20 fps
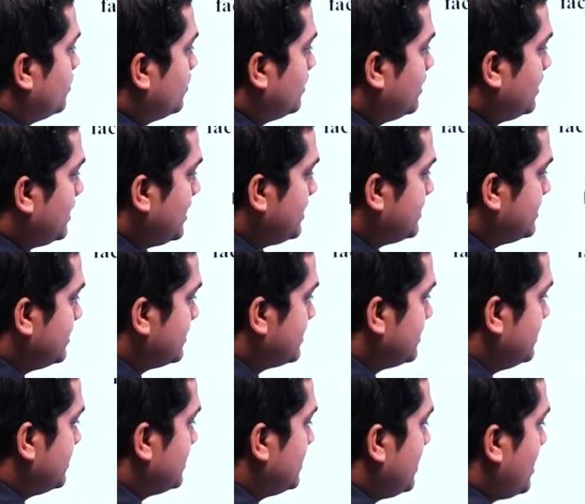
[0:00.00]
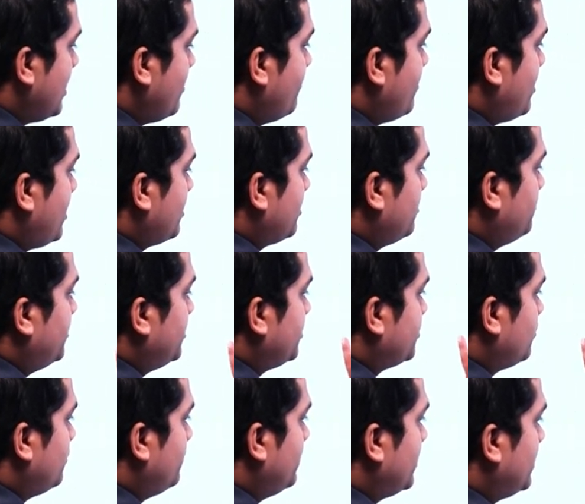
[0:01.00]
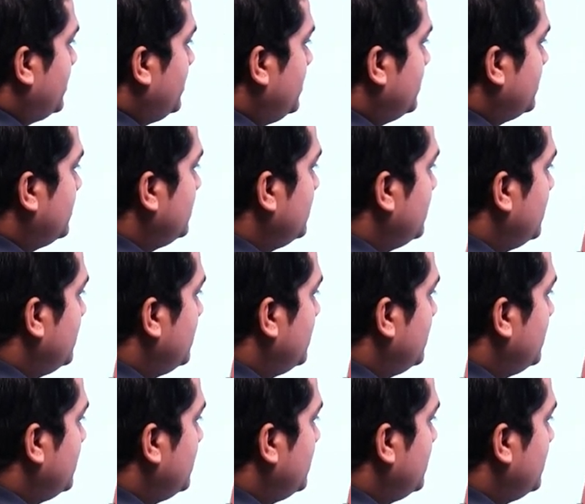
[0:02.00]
there is a certain environment over here,